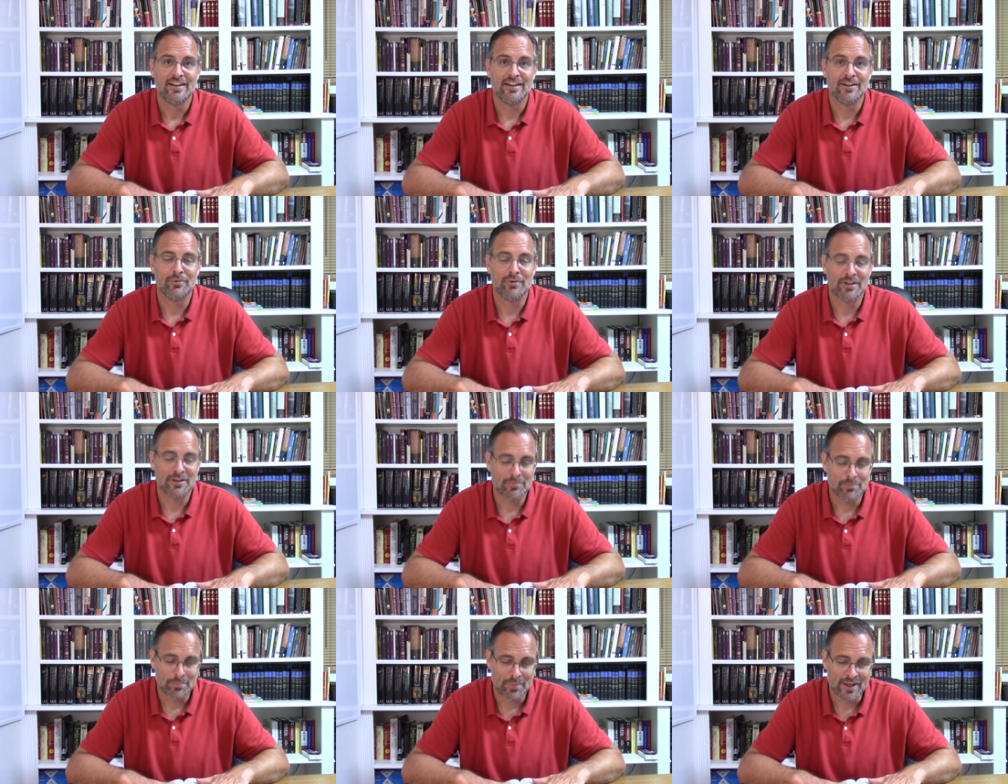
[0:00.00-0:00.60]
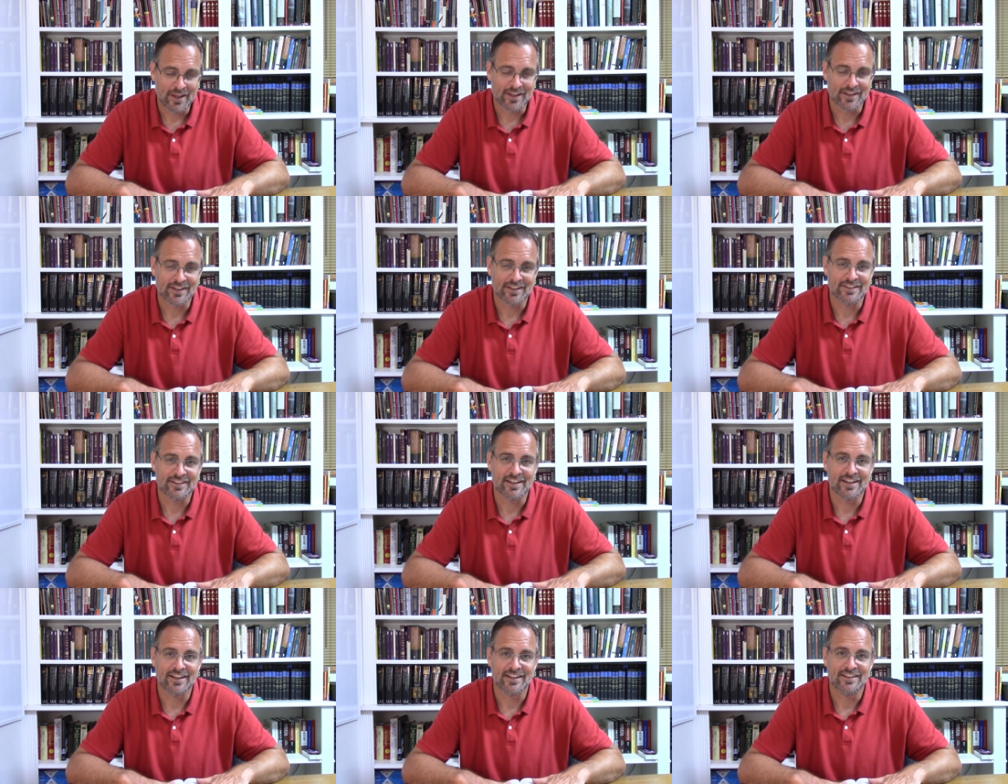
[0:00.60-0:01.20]
And we can bank on
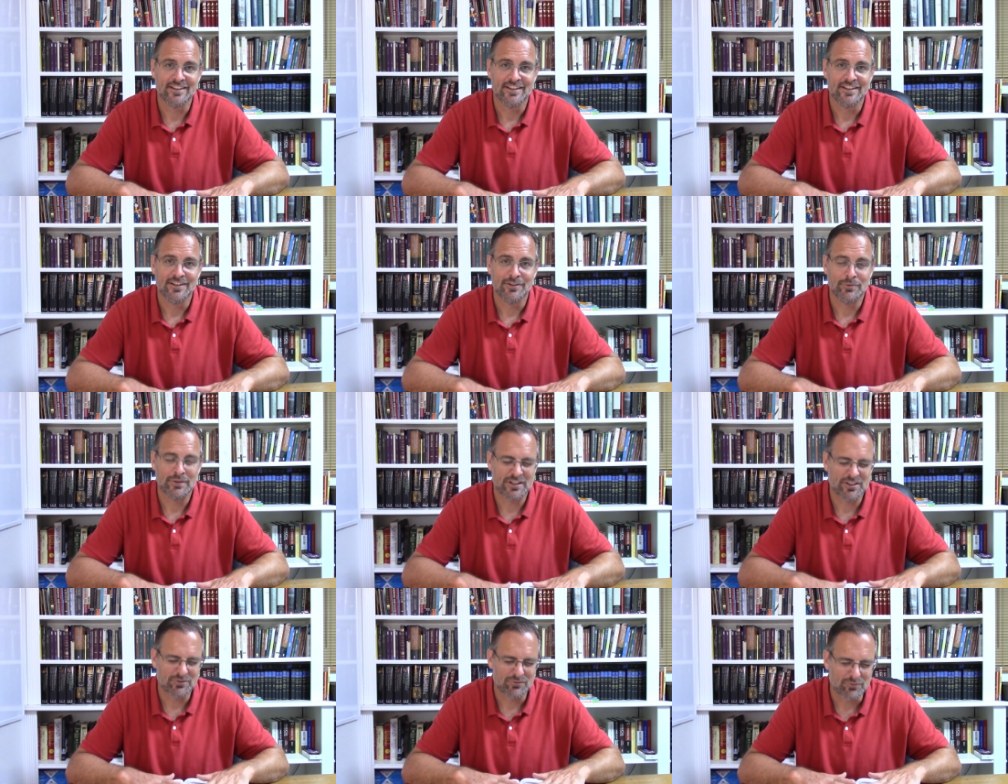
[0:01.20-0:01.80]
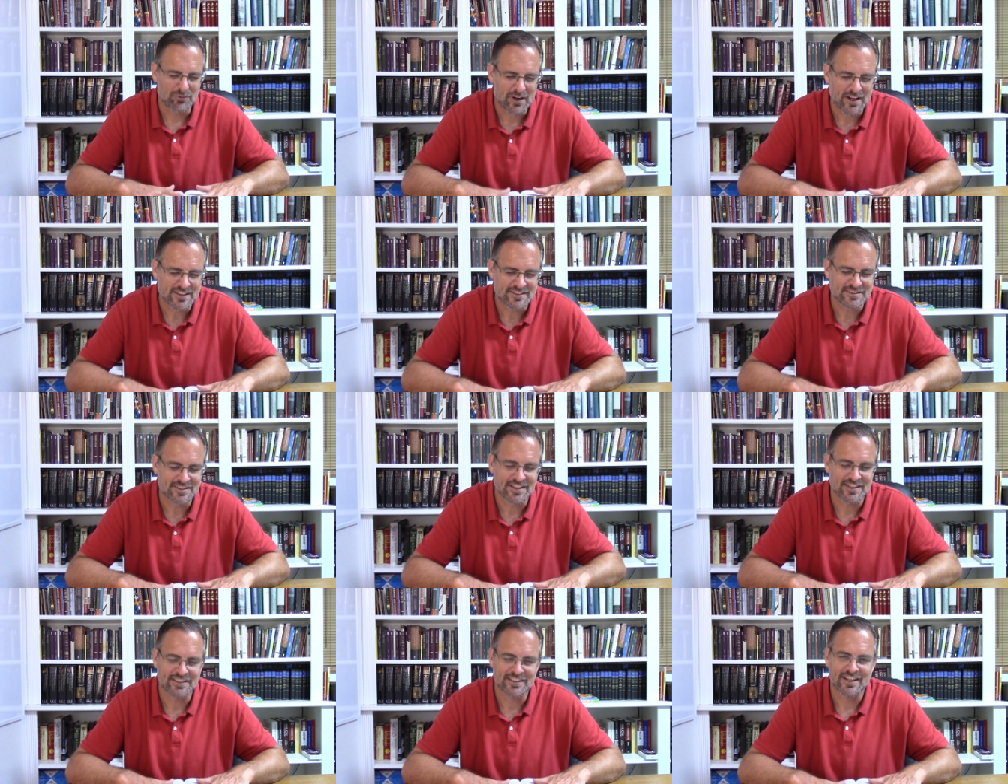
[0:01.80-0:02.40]
that. We can
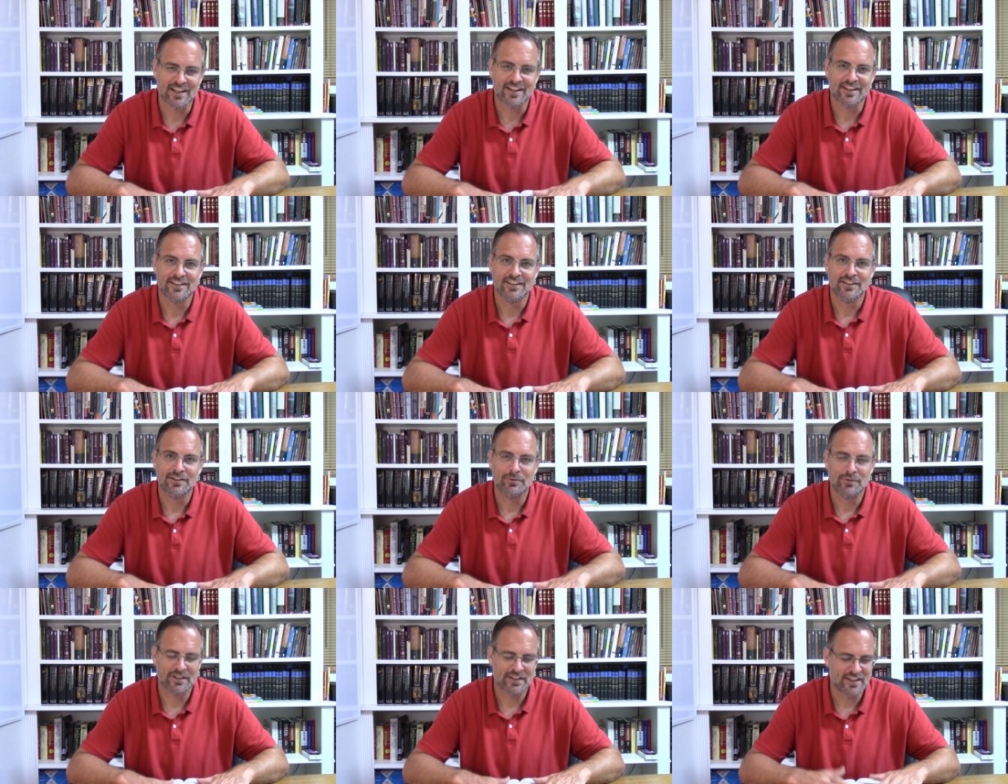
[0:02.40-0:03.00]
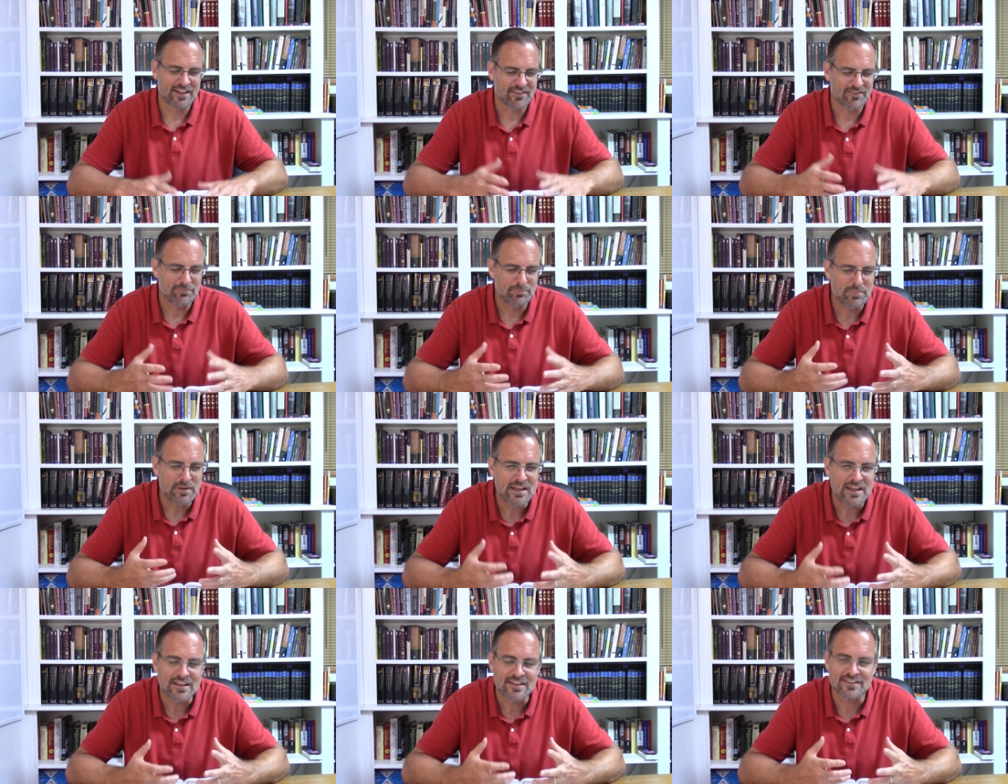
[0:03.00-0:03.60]
rest on that. We can have
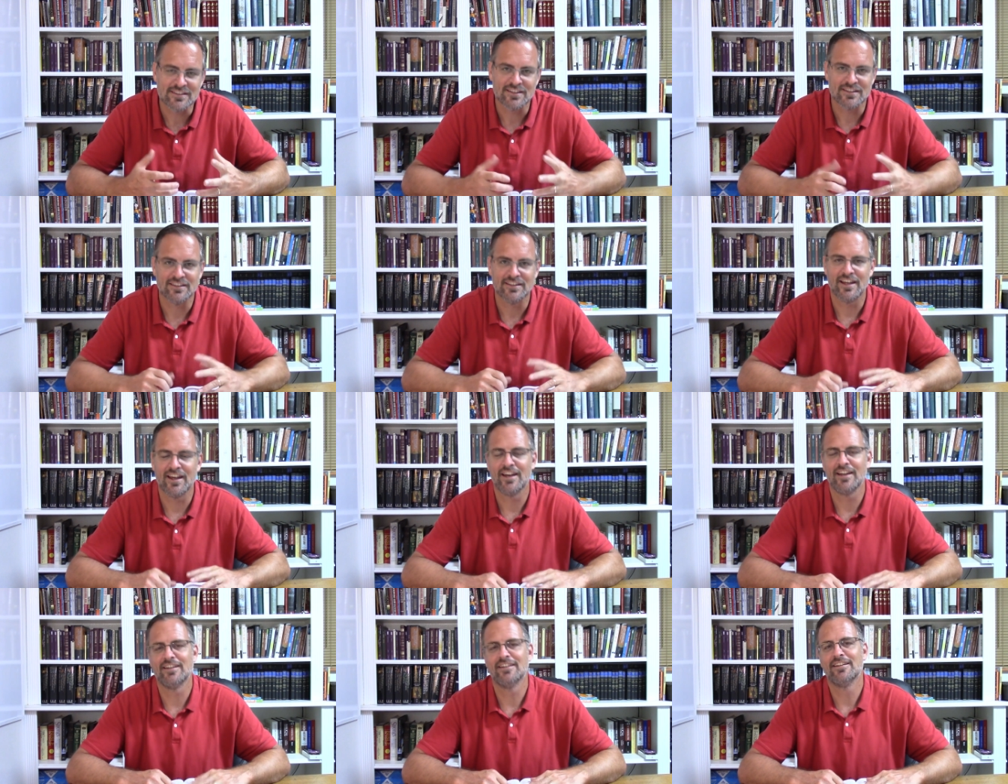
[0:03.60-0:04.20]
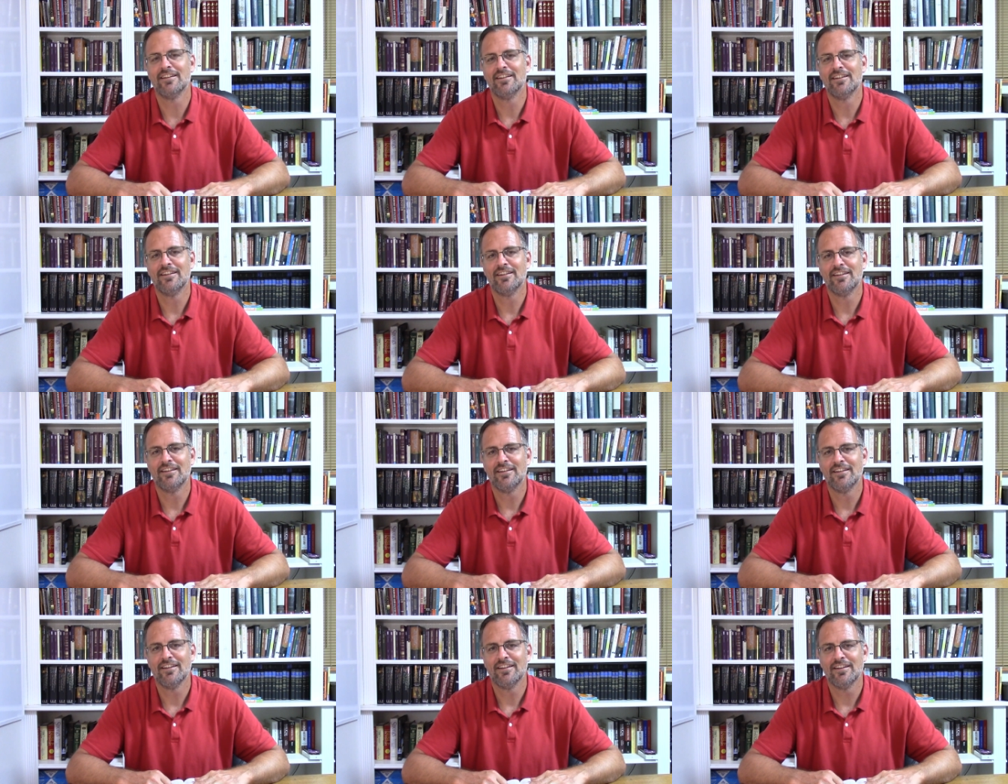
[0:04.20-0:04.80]
peace in that.
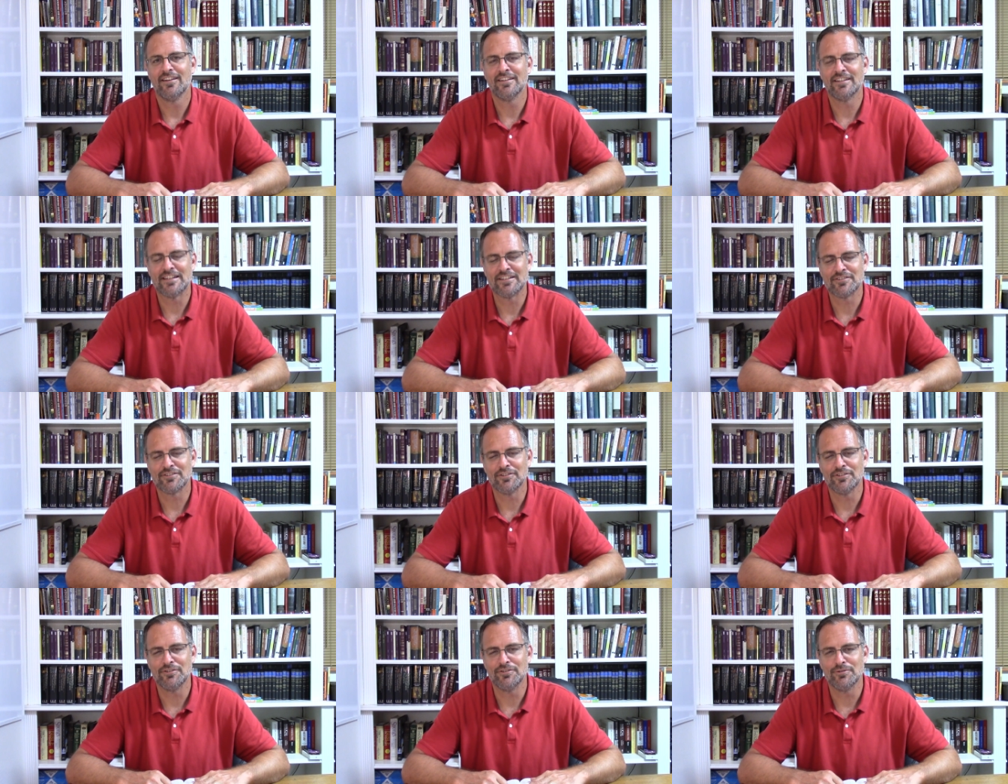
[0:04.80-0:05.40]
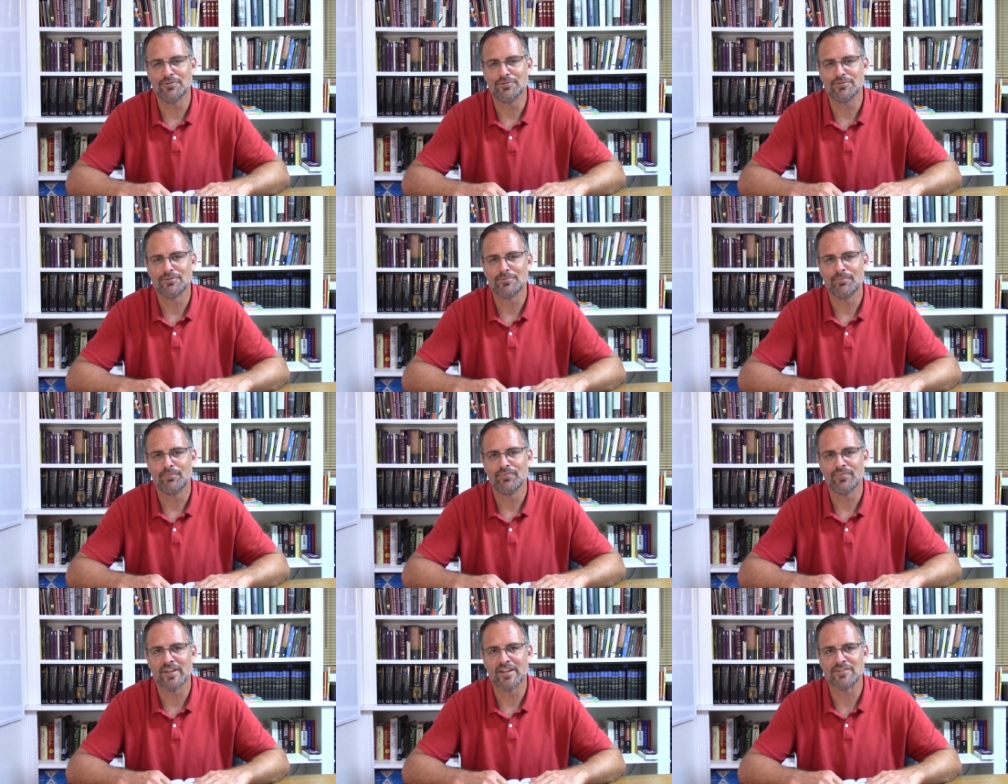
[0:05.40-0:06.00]
And that's good news.
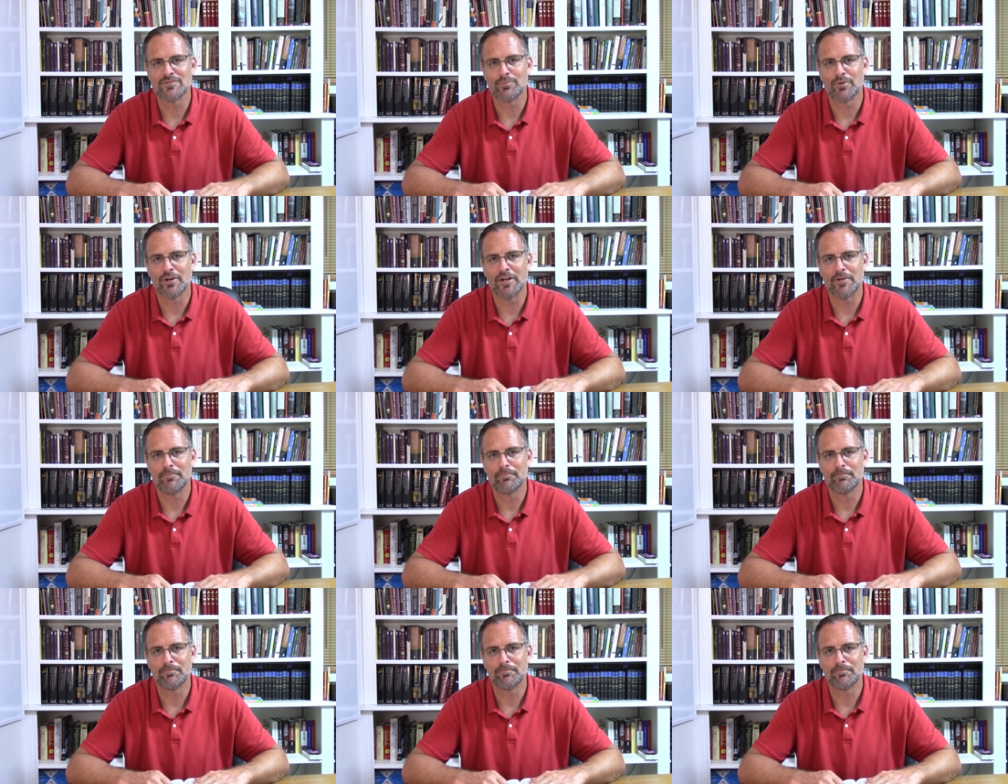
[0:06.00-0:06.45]
Let's pray.